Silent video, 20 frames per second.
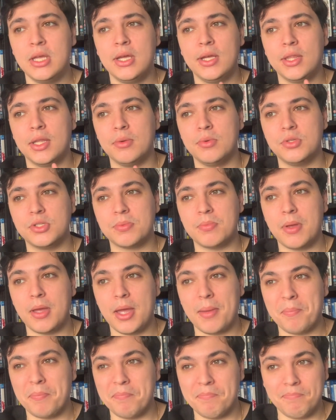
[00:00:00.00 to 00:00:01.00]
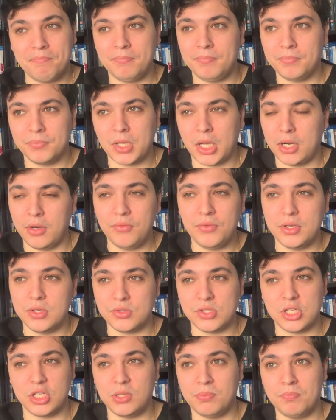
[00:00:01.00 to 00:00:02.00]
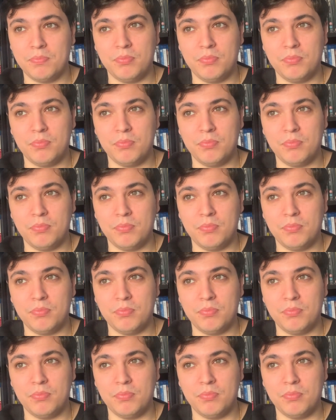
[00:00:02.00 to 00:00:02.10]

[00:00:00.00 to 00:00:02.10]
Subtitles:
I don't think there was a